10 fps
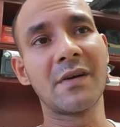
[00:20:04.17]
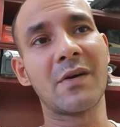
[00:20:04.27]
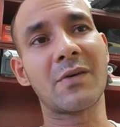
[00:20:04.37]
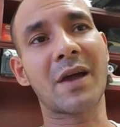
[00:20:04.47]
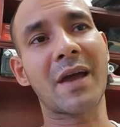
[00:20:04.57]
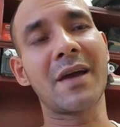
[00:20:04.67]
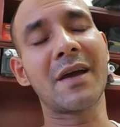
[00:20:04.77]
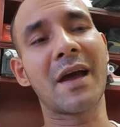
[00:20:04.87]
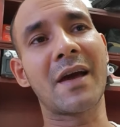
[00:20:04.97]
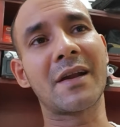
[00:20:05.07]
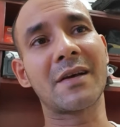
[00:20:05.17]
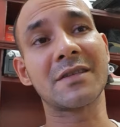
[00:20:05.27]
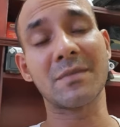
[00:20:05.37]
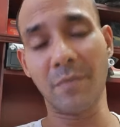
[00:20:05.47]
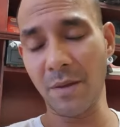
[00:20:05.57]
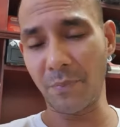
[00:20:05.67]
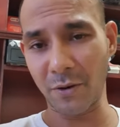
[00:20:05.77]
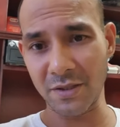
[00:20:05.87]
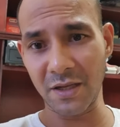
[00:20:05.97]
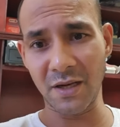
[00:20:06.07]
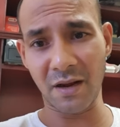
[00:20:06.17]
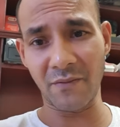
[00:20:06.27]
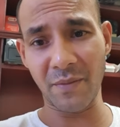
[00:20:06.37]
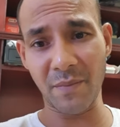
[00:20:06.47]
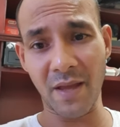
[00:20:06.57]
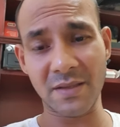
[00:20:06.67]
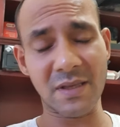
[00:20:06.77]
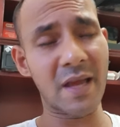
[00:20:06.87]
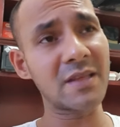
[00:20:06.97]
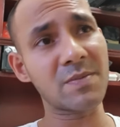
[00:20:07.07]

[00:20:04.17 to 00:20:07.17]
Okay, and to me personally, none of it made sense.